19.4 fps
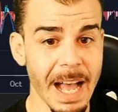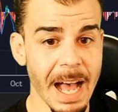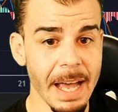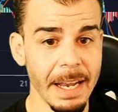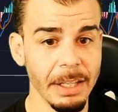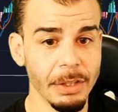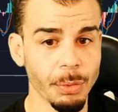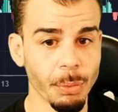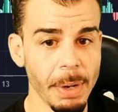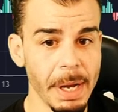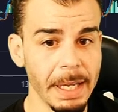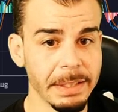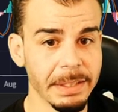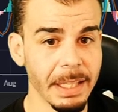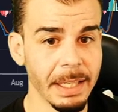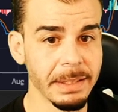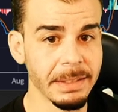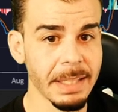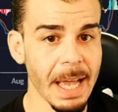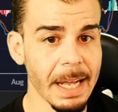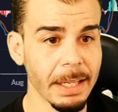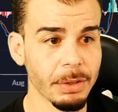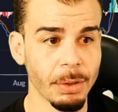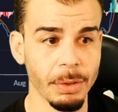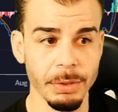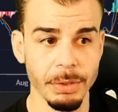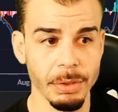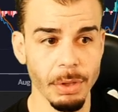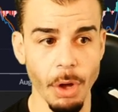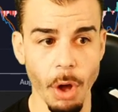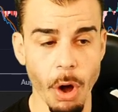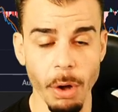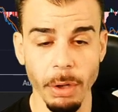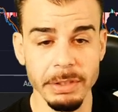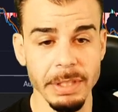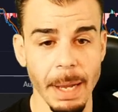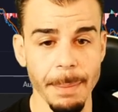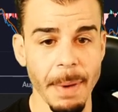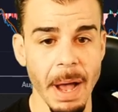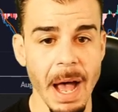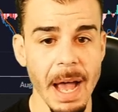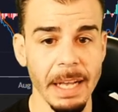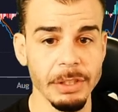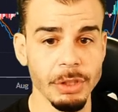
on its way to attack towards all-time high.